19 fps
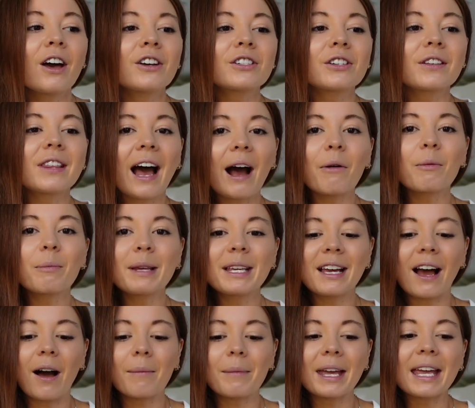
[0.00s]
So that will be
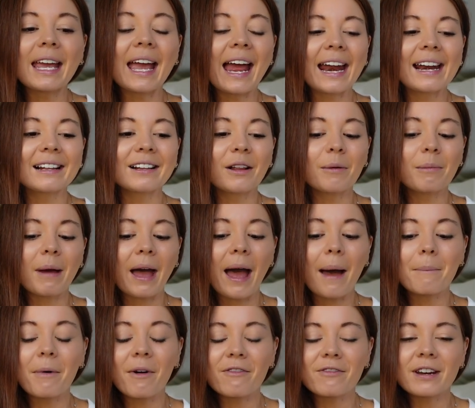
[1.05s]
coming in a little
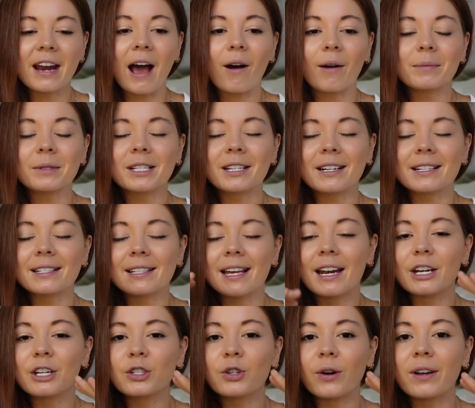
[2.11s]
bit, but for now I'm just gonna sit
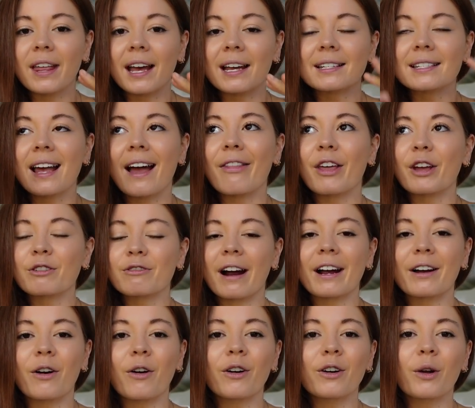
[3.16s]
and enjoy this and then
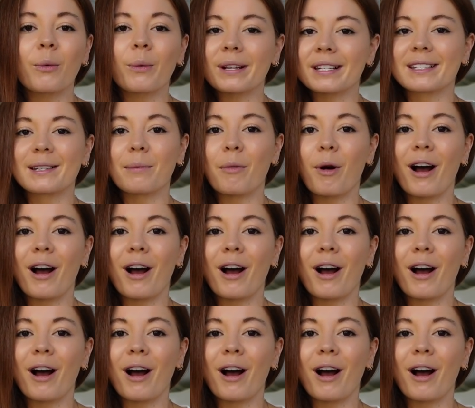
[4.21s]
crack on with some